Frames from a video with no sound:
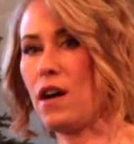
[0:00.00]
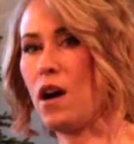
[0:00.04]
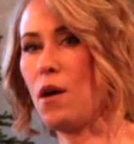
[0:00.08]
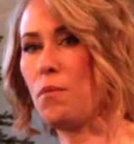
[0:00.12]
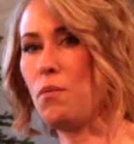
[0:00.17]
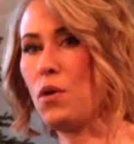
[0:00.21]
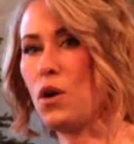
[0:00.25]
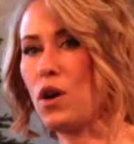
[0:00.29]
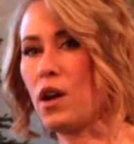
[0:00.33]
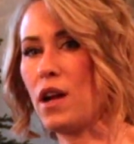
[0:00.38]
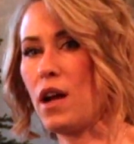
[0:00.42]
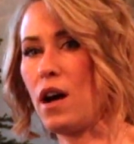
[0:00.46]
I'll
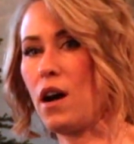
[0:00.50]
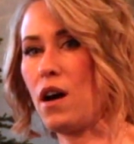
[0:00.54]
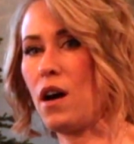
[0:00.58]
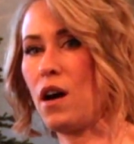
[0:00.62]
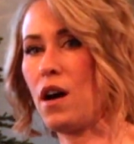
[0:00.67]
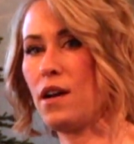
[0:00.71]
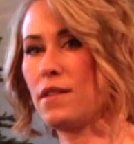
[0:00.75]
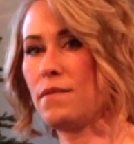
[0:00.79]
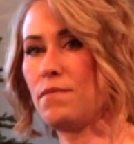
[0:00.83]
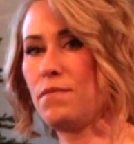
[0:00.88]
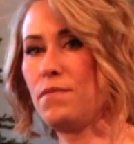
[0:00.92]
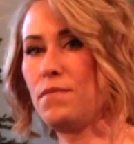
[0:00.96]
put
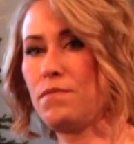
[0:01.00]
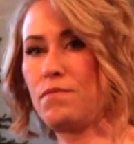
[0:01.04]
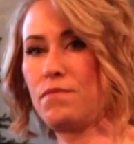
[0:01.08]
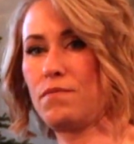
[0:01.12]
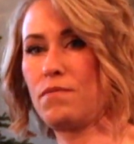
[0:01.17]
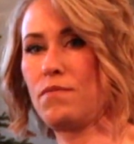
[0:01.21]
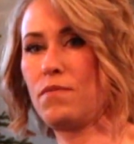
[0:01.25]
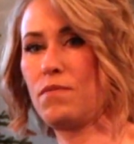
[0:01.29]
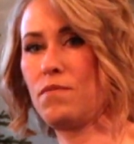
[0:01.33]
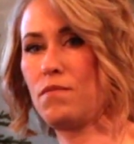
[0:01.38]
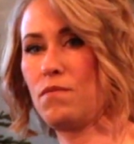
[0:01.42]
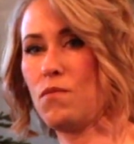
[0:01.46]
an
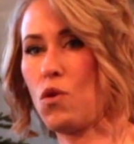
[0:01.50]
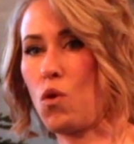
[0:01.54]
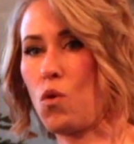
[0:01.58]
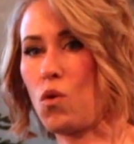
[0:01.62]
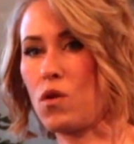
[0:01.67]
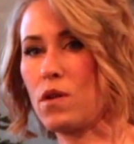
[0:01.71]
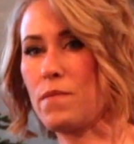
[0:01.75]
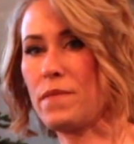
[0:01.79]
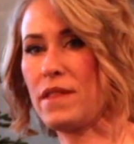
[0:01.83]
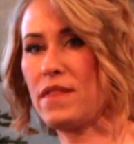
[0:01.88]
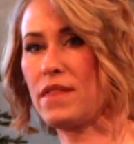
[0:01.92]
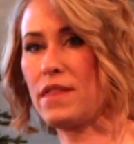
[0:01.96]

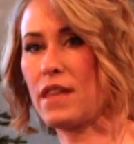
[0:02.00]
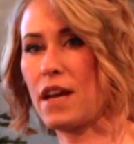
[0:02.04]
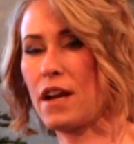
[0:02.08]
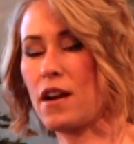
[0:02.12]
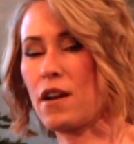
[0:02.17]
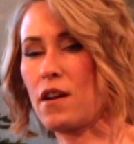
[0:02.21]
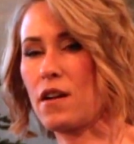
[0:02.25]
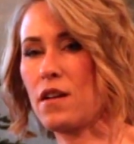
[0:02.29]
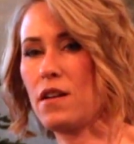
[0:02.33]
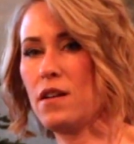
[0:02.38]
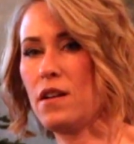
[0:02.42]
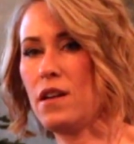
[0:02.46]
ornament
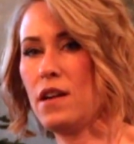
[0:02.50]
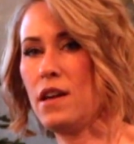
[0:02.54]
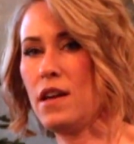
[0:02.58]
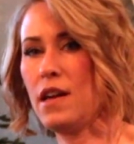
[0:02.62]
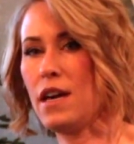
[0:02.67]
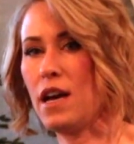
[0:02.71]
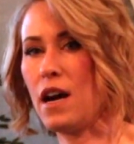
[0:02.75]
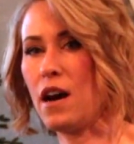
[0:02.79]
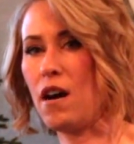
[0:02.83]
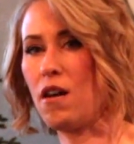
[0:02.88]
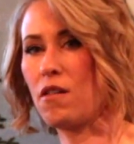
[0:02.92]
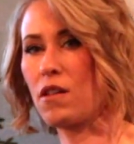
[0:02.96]
there,
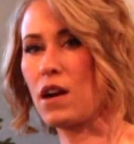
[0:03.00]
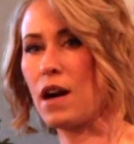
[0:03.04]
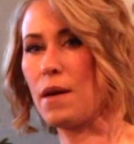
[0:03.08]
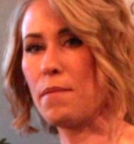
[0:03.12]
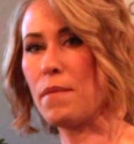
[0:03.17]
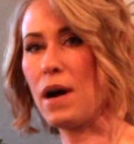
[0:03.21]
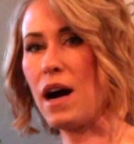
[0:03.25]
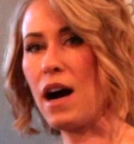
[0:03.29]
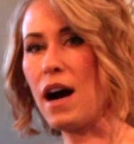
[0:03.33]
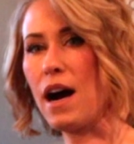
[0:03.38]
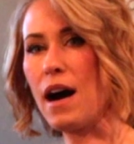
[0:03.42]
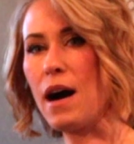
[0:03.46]
I'll come
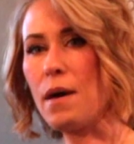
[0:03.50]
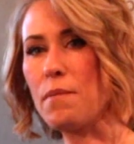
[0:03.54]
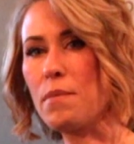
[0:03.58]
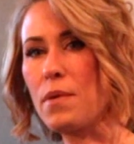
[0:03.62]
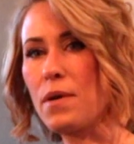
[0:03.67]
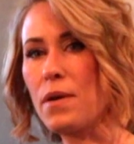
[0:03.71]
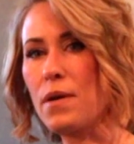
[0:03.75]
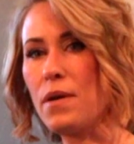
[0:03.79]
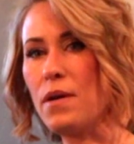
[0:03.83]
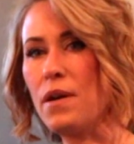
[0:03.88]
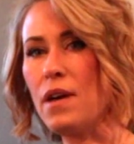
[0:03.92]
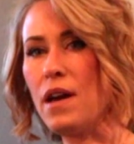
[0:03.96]
up
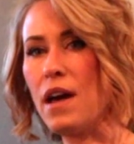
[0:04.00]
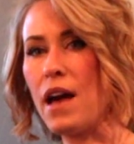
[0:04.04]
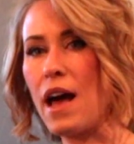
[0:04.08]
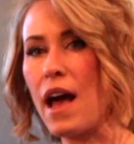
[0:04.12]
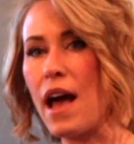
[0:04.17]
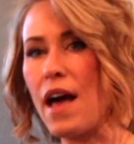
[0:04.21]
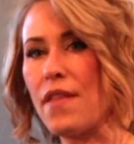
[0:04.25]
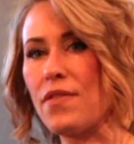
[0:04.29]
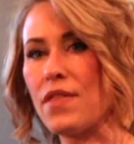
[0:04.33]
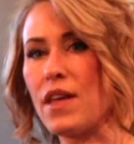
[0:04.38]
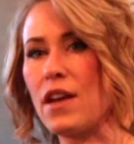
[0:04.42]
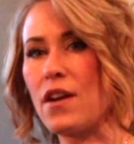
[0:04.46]

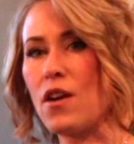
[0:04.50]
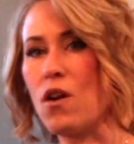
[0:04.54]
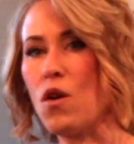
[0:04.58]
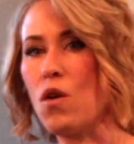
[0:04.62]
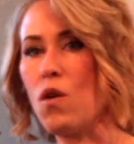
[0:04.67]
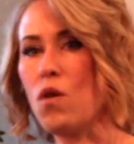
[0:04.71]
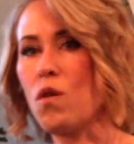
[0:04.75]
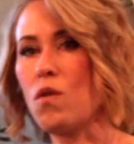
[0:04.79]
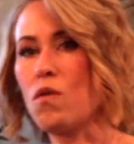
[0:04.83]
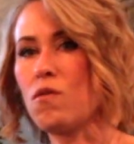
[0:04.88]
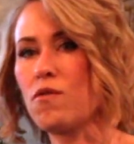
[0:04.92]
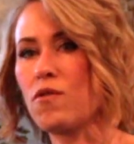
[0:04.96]
and then
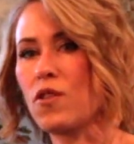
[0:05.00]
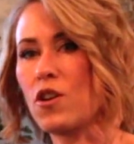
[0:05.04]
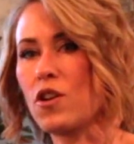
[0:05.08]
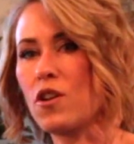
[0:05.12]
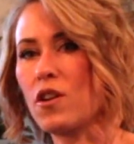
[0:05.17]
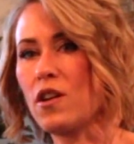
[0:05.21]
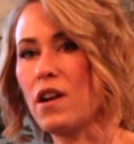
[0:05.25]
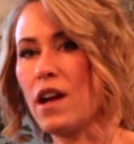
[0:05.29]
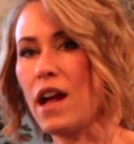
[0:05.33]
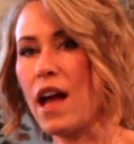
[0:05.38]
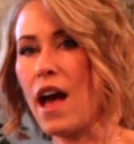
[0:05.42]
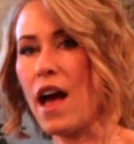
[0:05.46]

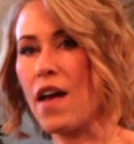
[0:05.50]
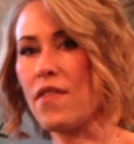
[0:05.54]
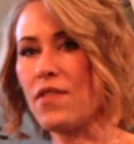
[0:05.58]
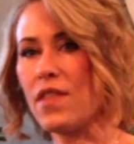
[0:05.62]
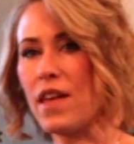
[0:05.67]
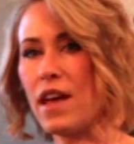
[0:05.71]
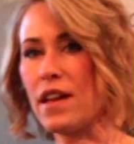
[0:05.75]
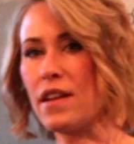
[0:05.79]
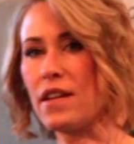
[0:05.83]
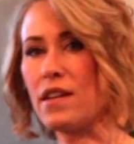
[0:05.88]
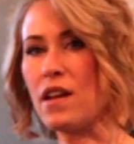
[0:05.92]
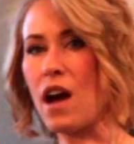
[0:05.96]
over, and
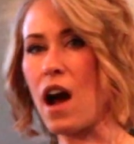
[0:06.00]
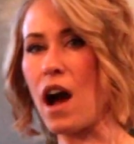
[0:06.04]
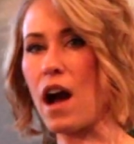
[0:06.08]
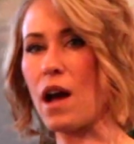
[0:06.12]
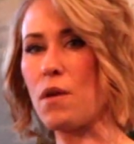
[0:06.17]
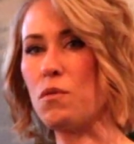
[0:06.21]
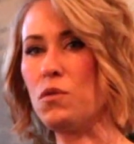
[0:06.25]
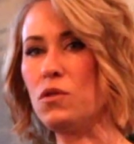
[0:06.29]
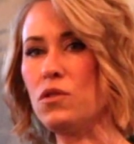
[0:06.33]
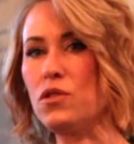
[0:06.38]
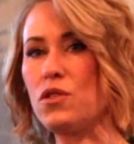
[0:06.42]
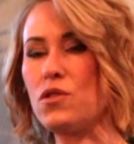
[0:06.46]
then I
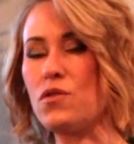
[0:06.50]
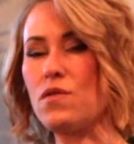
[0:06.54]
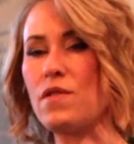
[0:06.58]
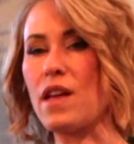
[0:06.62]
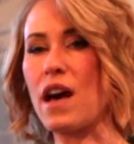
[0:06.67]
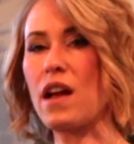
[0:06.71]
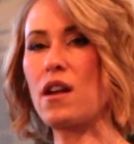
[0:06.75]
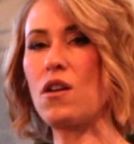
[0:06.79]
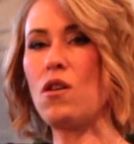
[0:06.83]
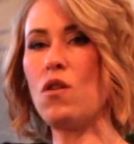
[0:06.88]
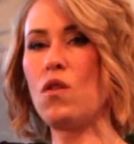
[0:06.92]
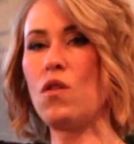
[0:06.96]
will do
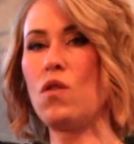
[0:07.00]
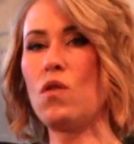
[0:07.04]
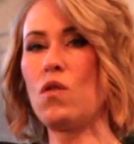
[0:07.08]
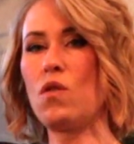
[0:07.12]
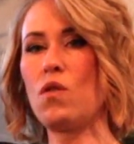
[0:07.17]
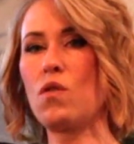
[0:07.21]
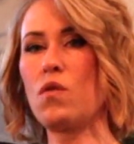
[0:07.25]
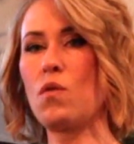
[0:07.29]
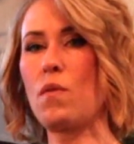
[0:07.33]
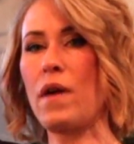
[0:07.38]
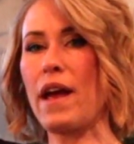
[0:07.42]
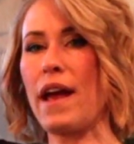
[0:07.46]
that
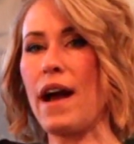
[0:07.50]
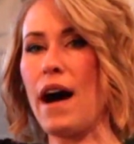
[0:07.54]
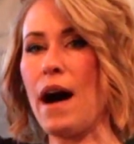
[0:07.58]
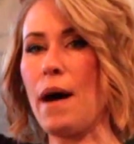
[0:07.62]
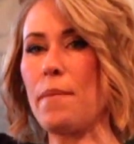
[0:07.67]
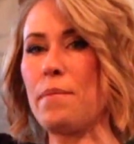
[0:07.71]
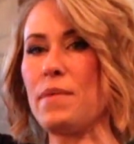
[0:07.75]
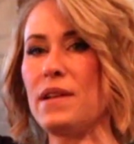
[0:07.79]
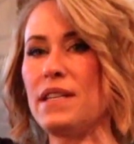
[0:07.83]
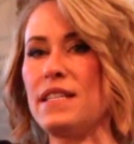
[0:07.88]
all the way up